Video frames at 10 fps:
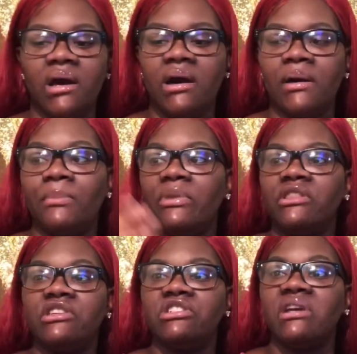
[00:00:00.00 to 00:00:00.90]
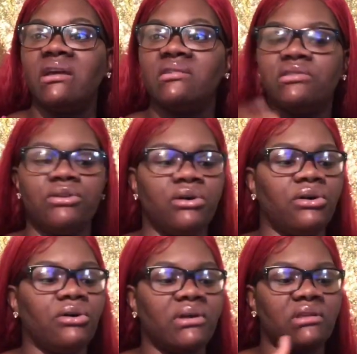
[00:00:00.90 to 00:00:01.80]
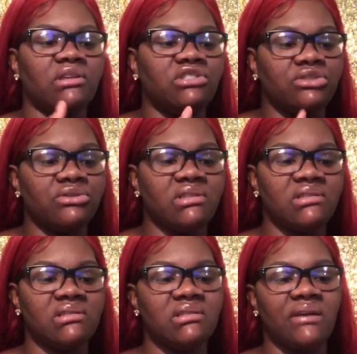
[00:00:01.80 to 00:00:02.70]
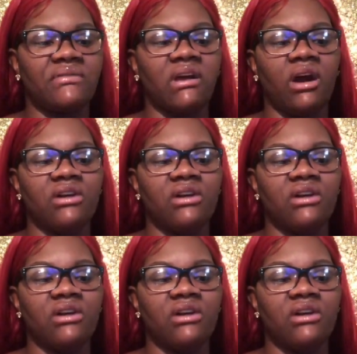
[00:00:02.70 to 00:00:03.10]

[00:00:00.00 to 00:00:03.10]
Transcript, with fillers: Um, but the shakes, you know, and the juices and stuff, they are